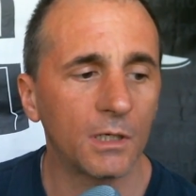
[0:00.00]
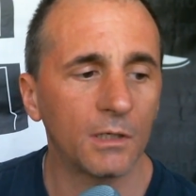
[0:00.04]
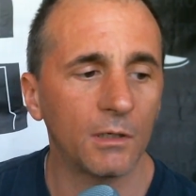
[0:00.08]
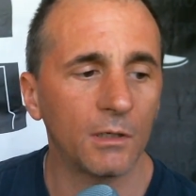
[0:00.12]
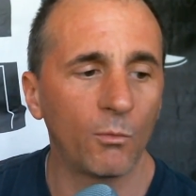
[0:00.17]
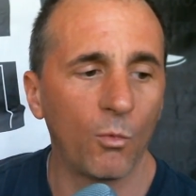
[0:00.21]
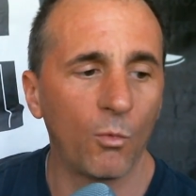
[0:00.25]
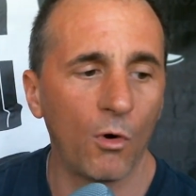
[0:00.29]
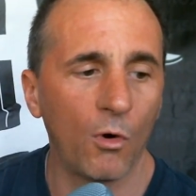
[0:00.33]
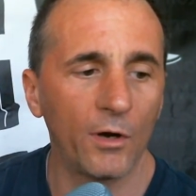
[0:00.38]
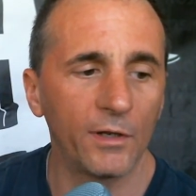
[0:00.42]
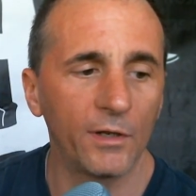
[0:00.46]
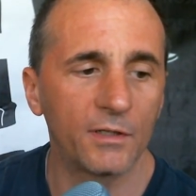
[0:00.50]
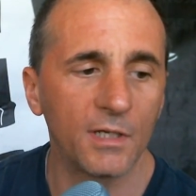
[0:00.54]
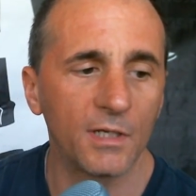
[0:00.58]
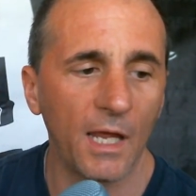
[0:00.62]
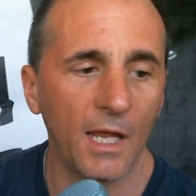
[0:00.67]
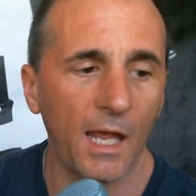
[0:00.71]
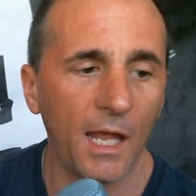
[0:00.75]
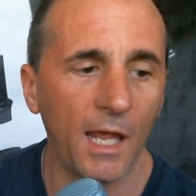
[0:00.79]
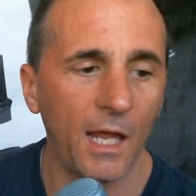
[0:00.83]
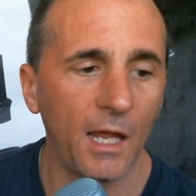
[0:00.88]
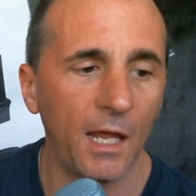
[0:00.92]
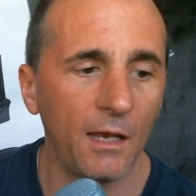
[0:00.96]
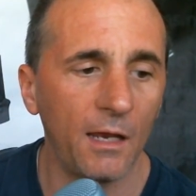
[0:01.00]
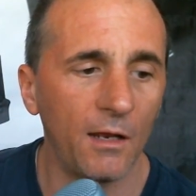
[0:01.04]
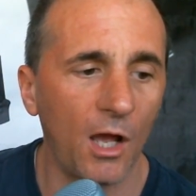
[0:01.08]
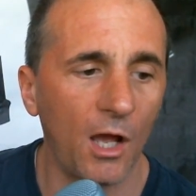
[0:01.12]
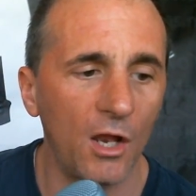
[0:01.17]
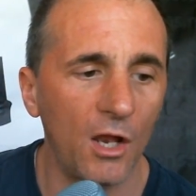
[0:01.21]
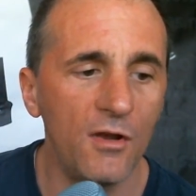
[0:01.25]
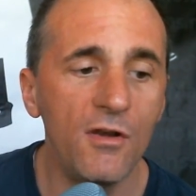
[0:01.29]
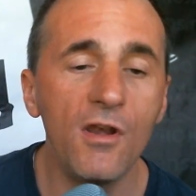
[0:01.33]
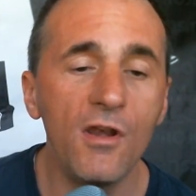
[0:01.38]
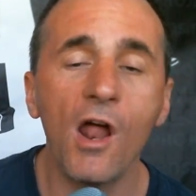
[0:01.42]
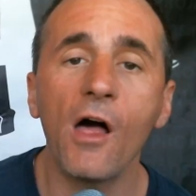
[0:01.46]
Wanted to add
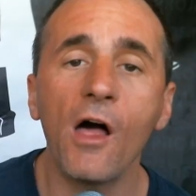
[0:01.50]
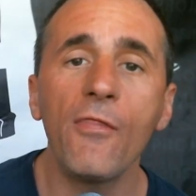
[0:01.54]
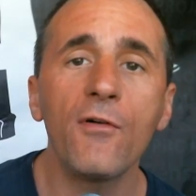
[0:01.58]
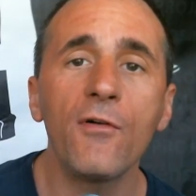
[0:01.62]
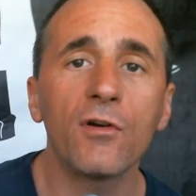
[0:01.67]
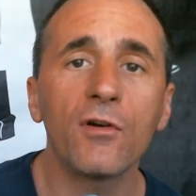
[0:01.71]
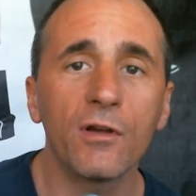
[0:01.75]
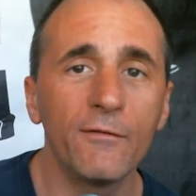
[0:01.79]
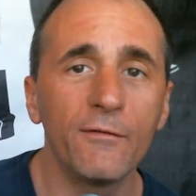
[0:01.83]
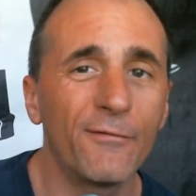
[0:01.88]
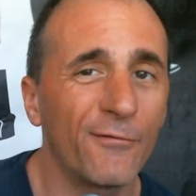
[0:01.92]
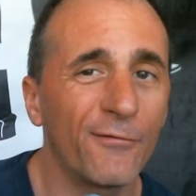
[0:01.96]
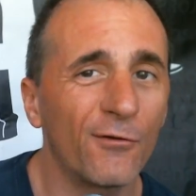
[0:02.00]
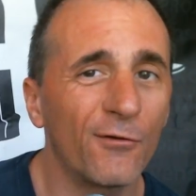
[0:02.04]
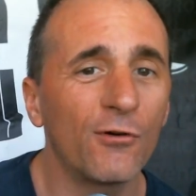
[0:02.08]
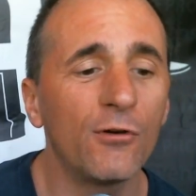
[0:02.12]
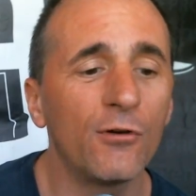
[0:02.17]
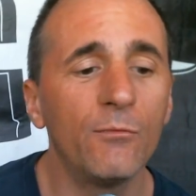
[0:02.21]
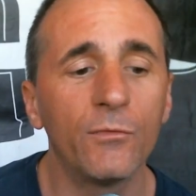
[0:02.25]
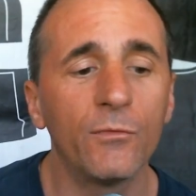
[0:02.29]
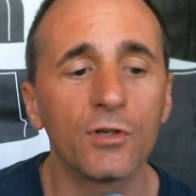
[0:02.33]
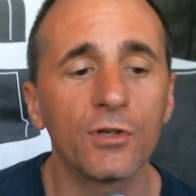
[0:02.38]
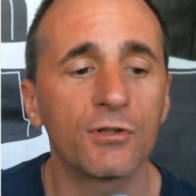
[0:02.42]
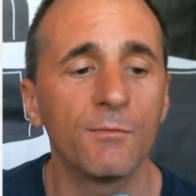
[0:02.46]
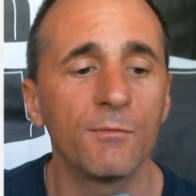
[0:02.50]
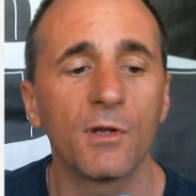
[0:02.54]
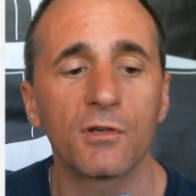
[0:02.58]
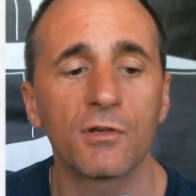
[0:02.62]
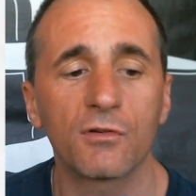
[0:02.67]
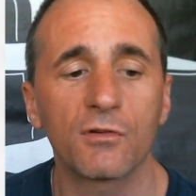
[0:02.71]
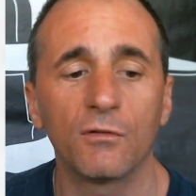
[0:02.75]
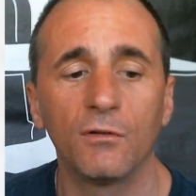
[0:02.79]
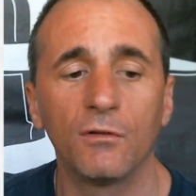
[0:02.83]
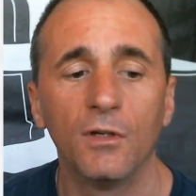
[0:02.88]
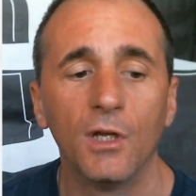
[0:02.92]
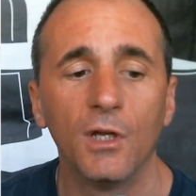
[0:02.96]
another confirmed
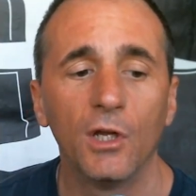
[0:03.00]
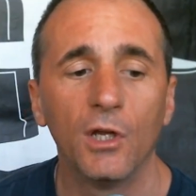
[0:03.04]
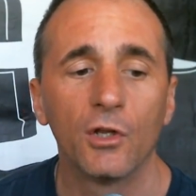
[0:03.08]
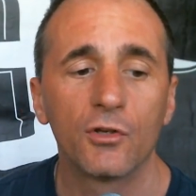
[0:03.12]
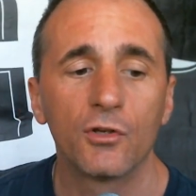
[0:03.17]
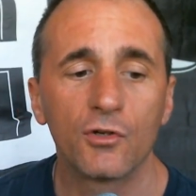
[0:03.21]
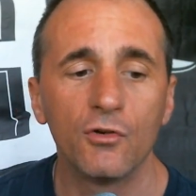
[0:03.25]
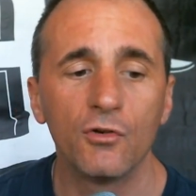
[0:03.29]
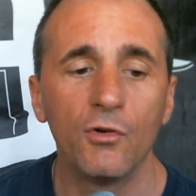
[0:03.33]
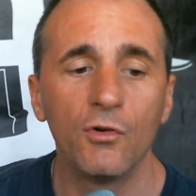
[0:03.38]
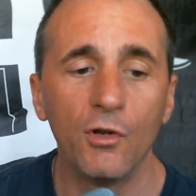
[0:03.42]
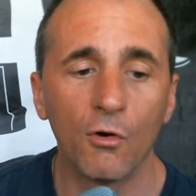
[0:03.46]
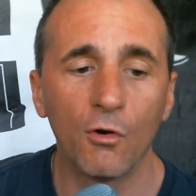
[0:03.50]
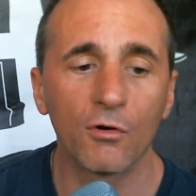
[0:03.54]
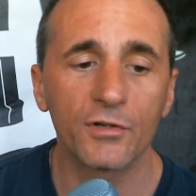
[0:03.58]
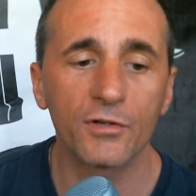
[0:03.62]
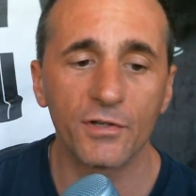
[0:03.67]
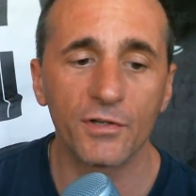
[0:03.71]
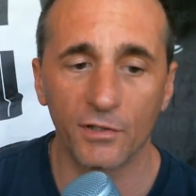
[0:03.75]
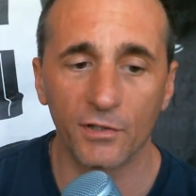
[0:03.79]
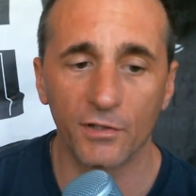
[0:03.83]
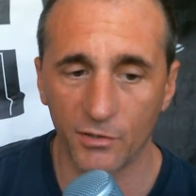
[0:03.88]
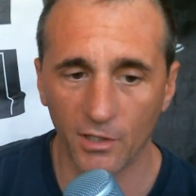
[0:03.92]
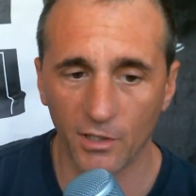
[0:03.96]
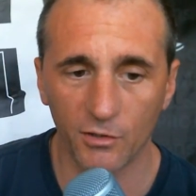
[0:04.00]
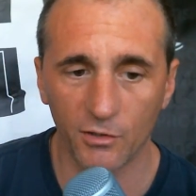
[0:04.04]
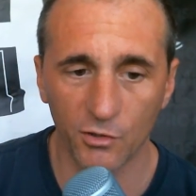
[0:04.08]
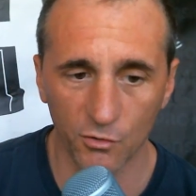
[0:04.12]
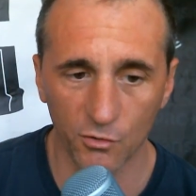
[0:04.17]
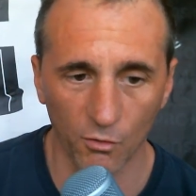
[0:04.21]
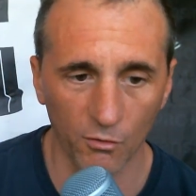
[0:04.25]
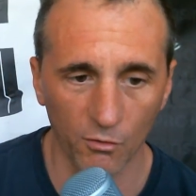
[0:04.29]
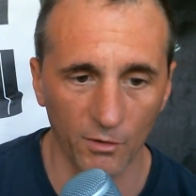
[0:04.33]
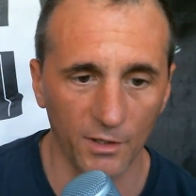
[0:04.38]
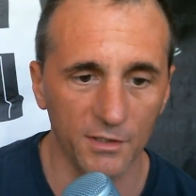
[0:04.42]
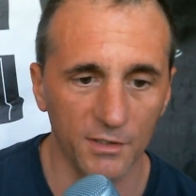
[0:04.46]
dismissal to your success
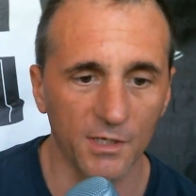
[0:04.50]
stories.